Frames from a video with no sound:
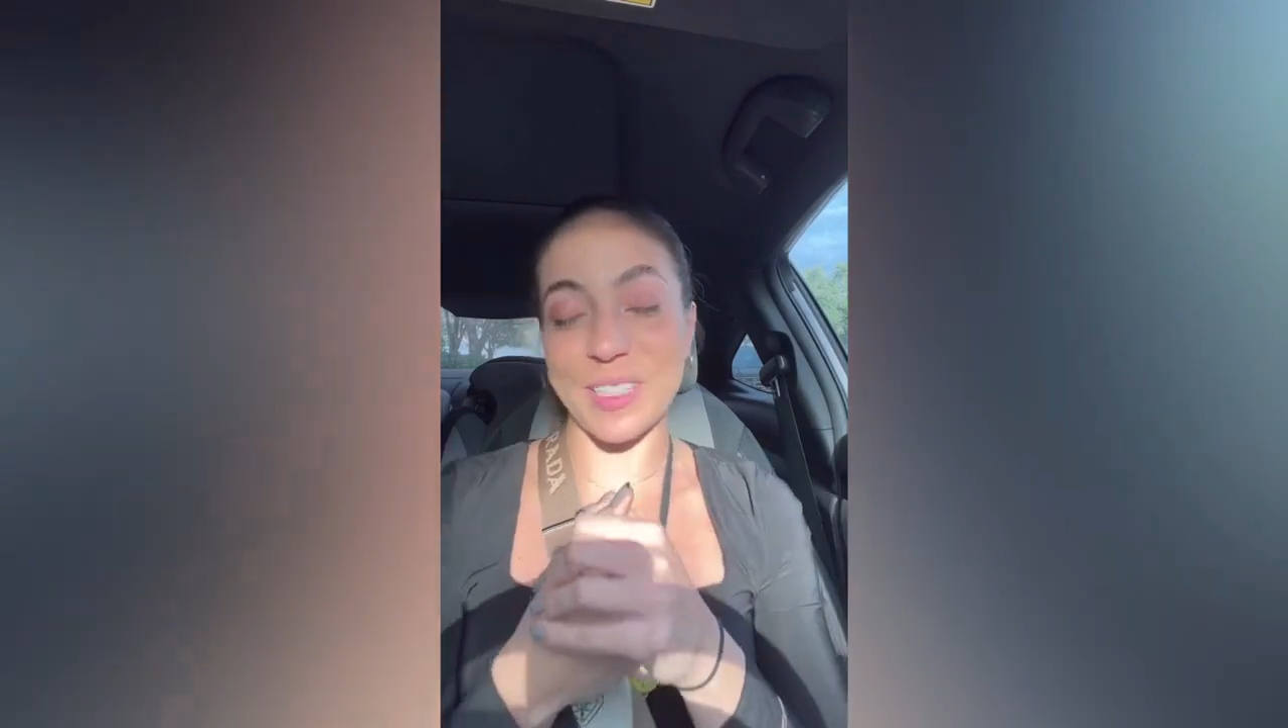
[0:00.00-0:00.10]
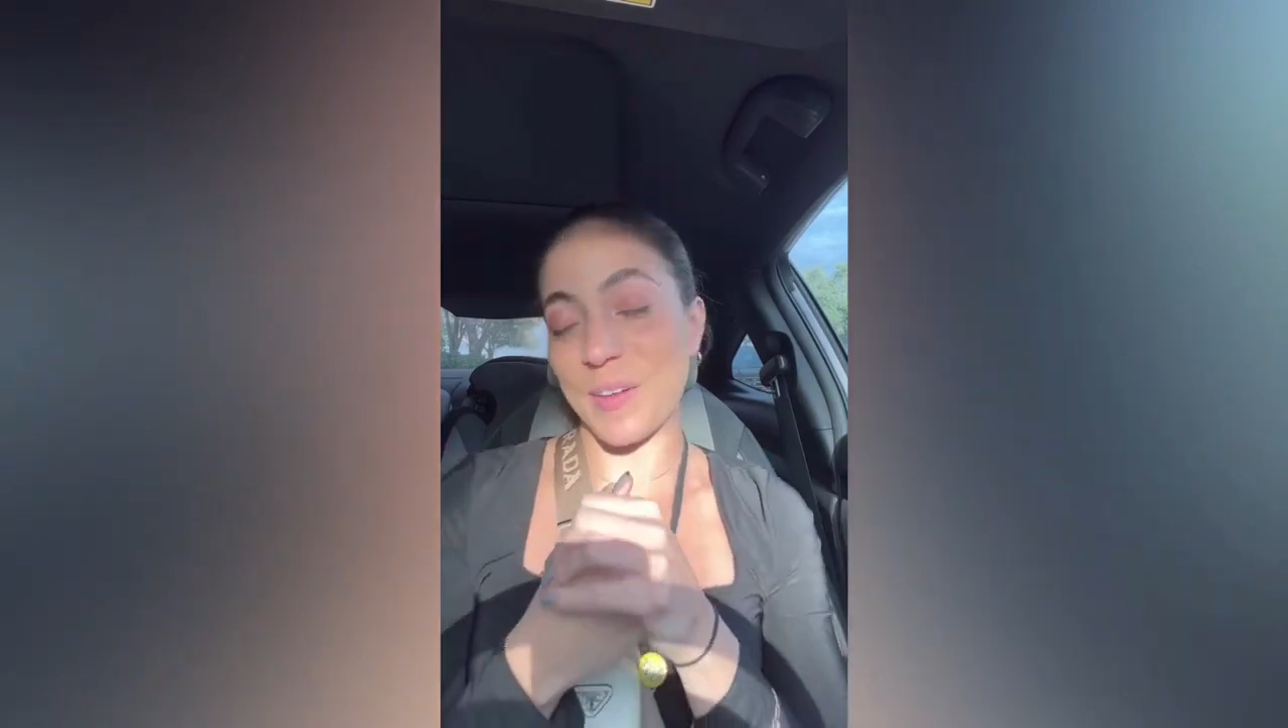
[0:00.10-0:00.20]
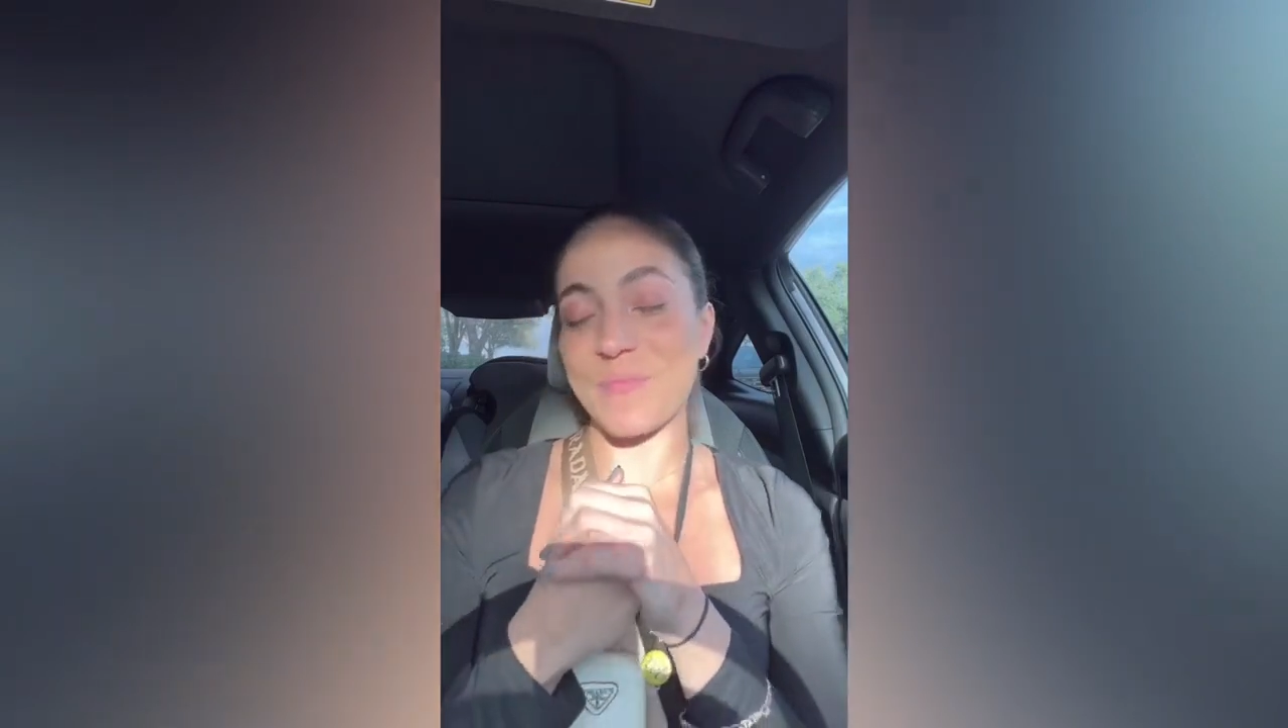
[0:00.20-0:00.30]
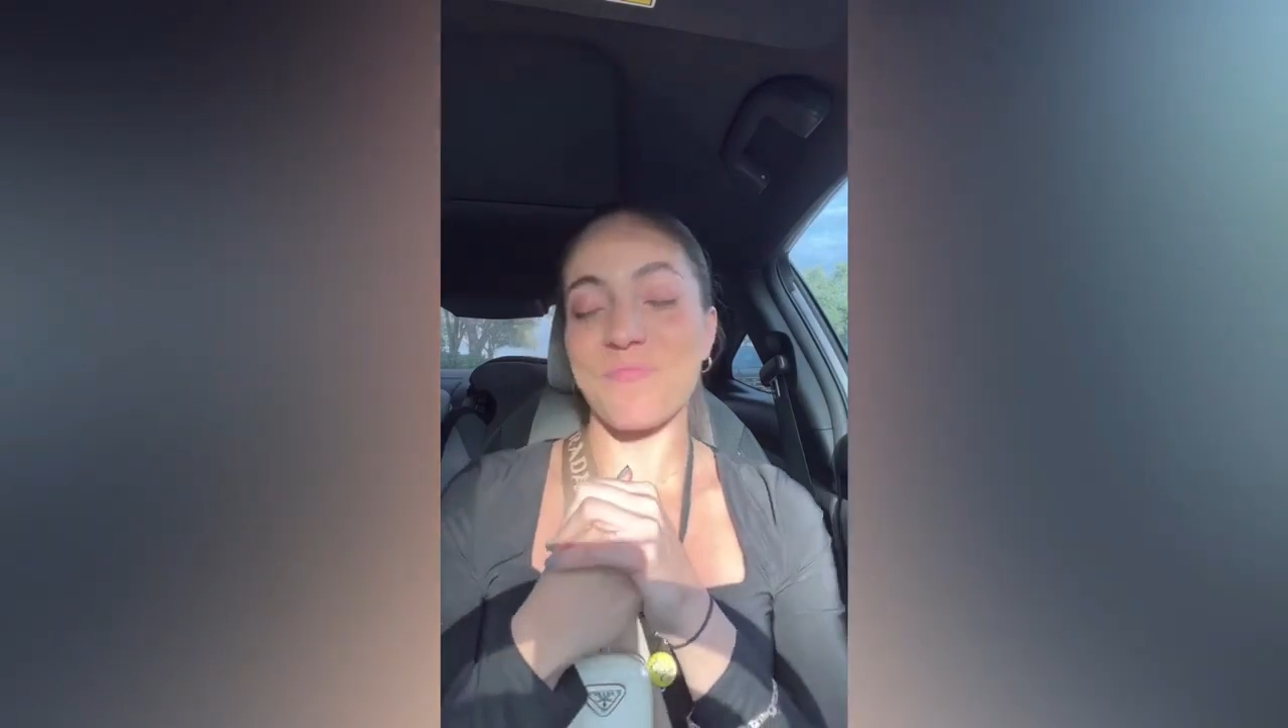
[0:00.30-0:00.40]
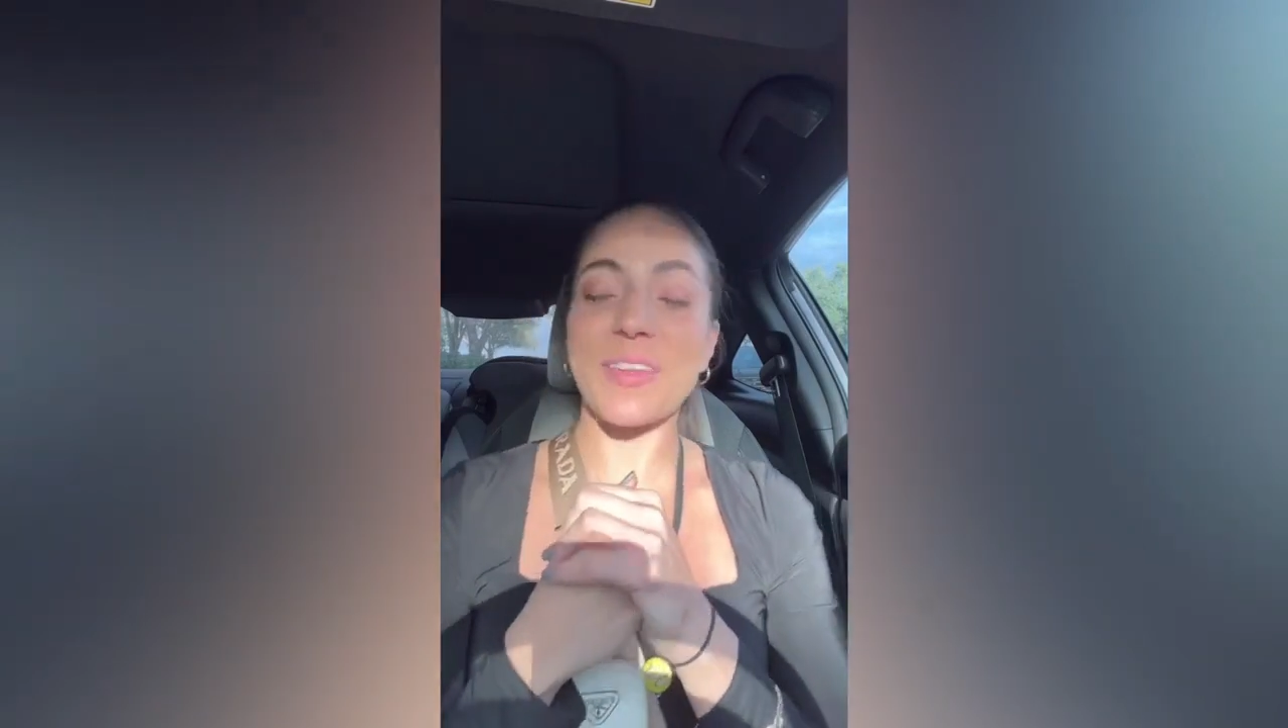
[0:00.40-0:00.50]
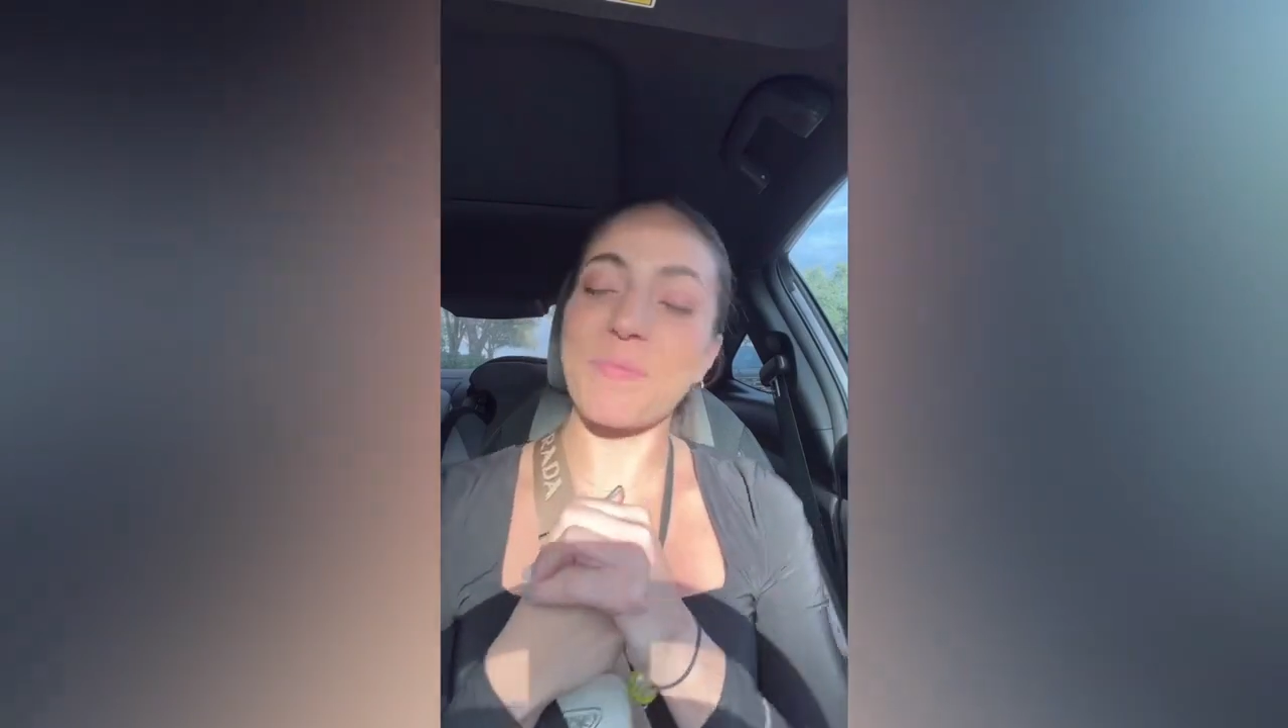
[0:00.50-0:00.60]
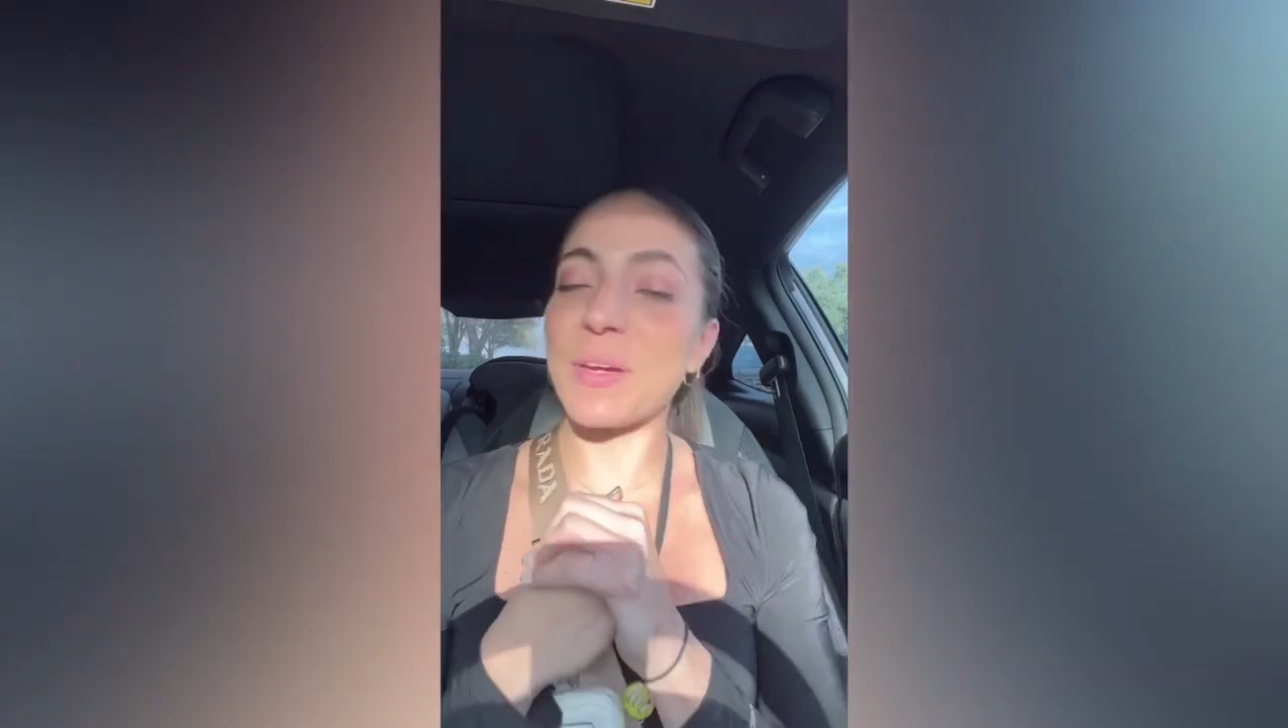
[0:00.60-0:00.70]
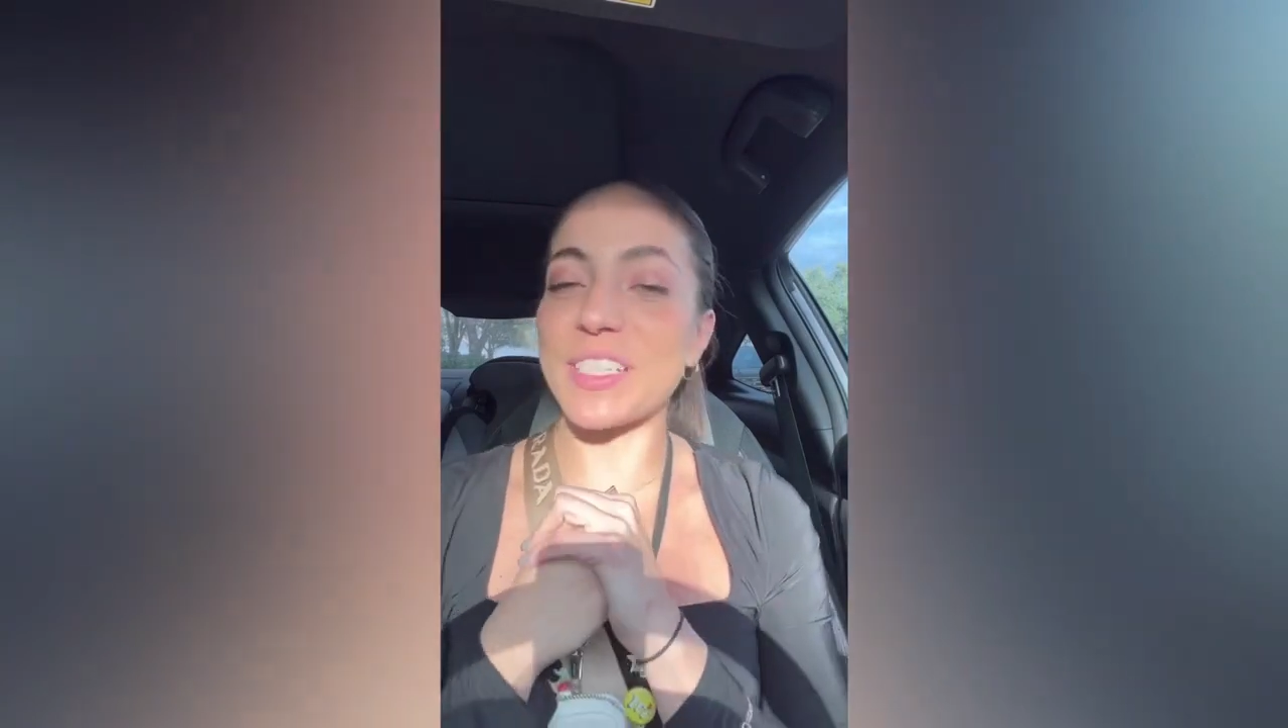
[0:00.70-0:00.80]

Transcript: So big